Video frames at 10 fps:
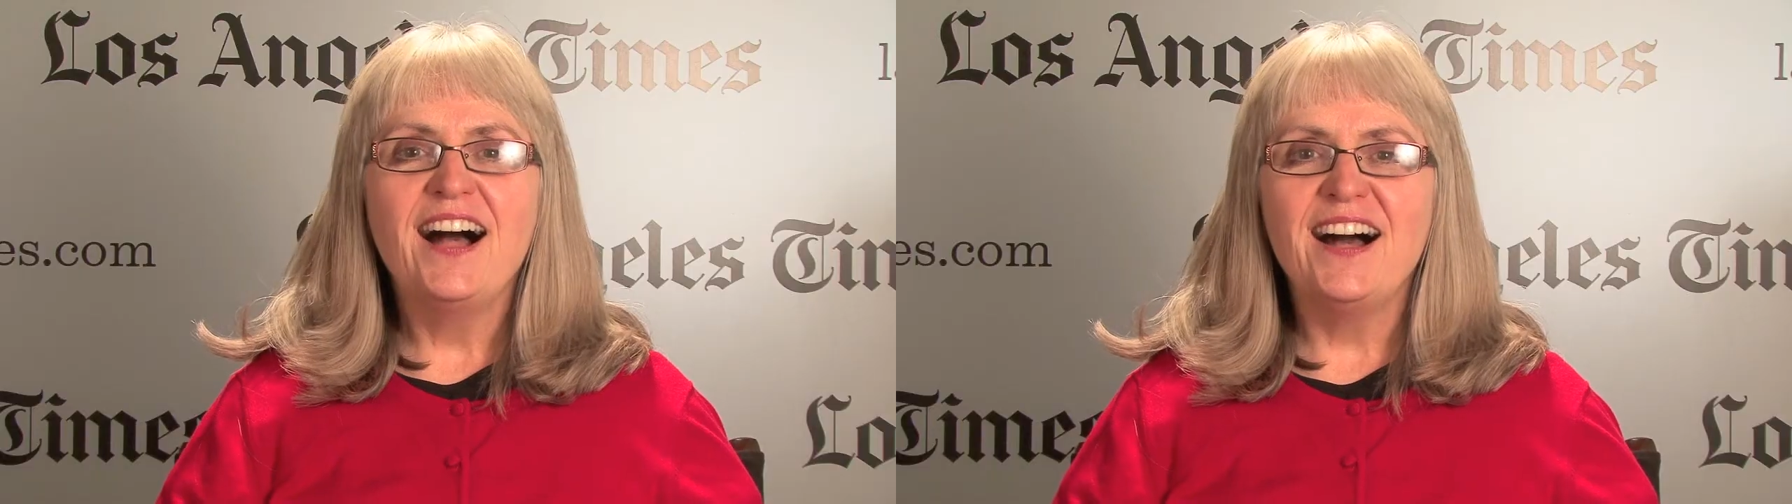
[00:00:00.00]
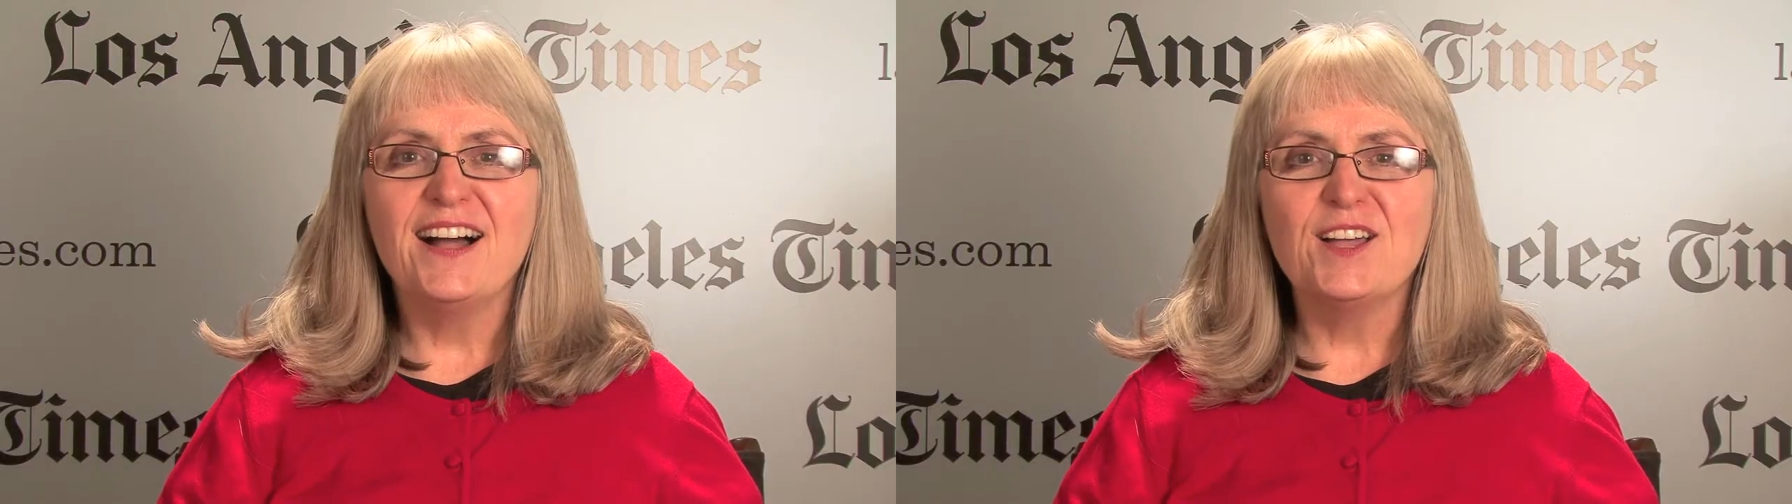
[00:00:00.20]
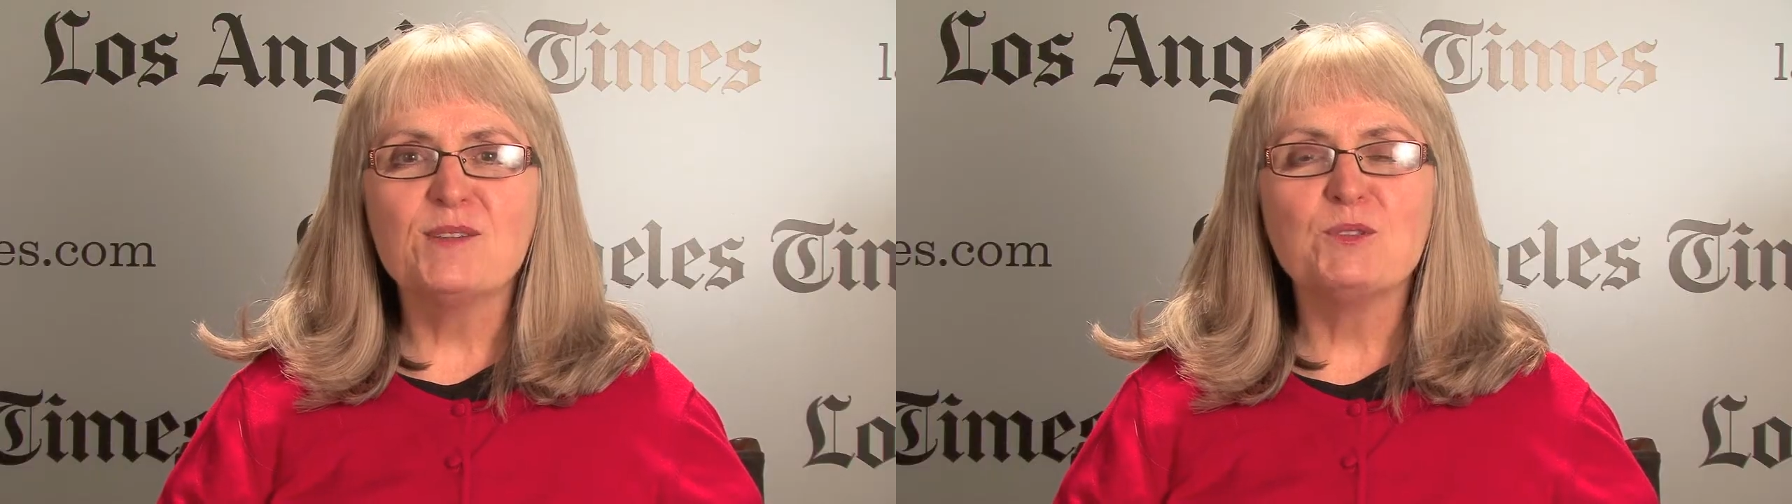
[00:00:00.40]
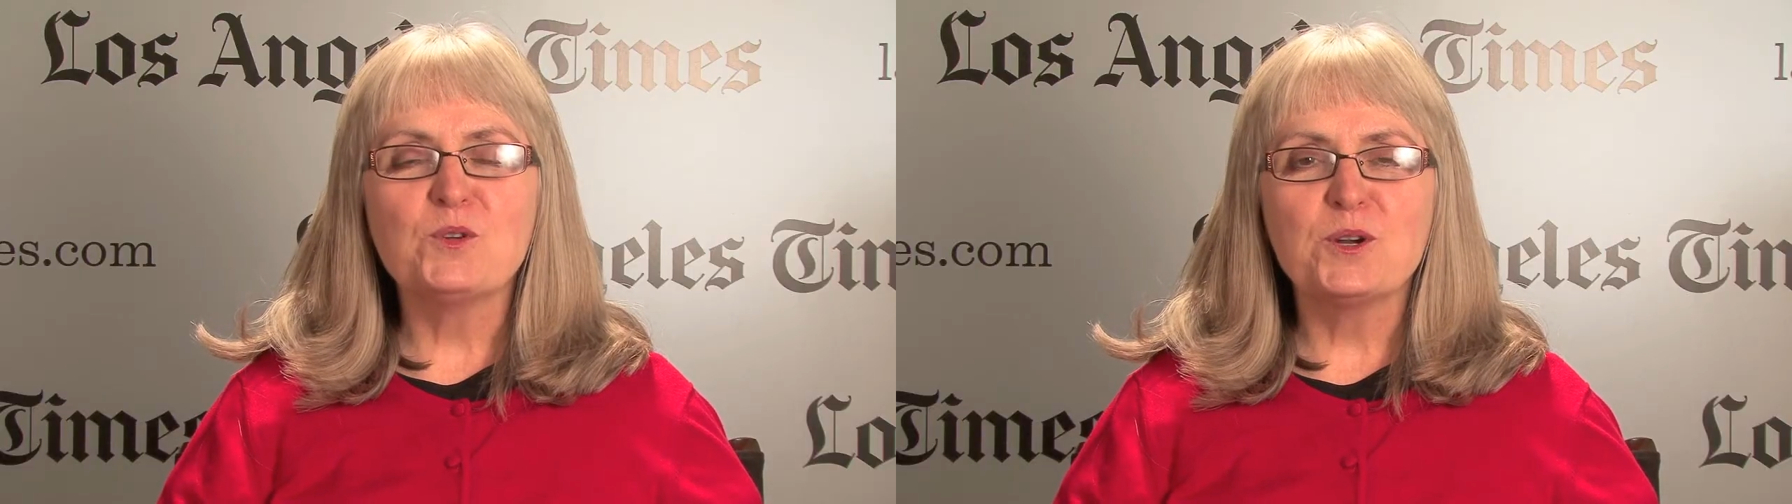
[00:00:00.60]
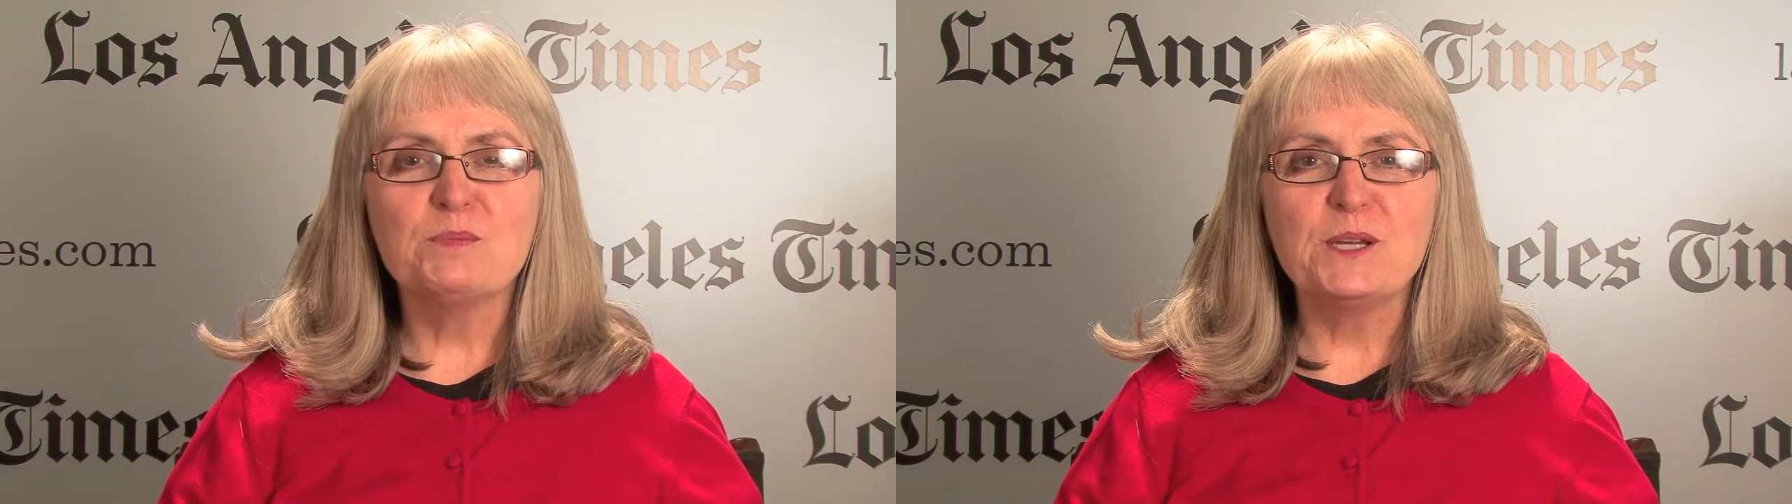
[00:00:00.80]
Hi, I'm
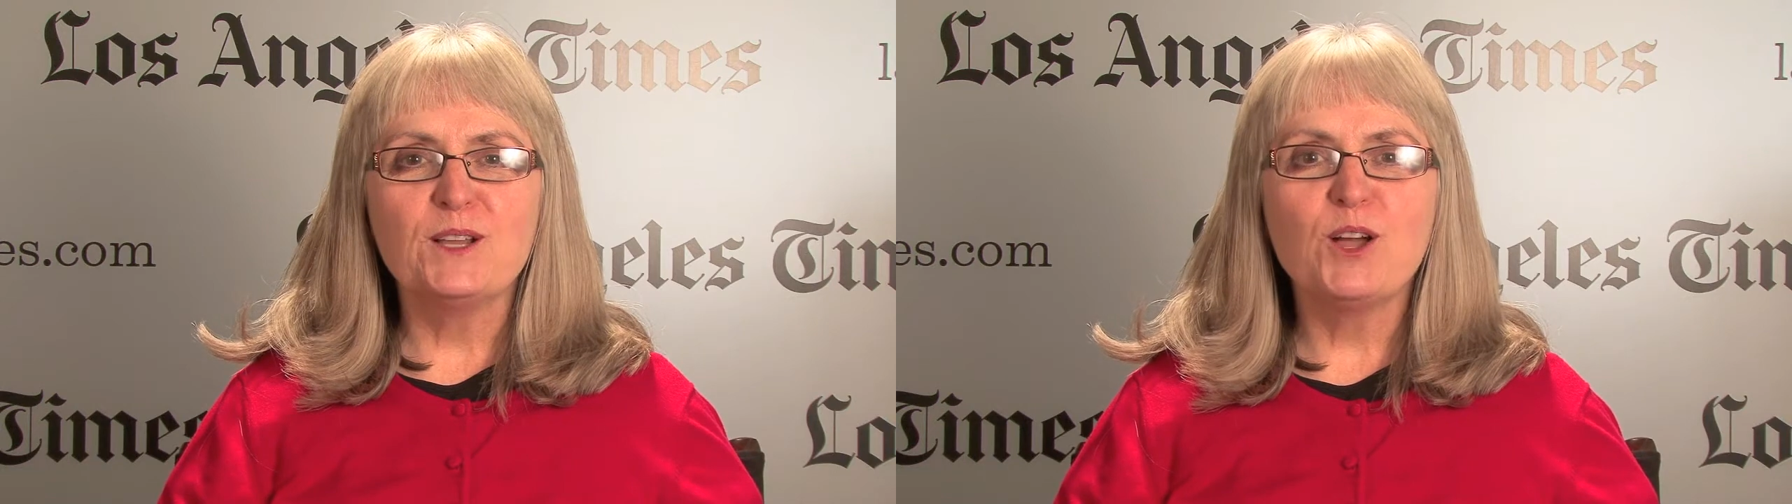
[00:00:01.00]
Lauren Beale,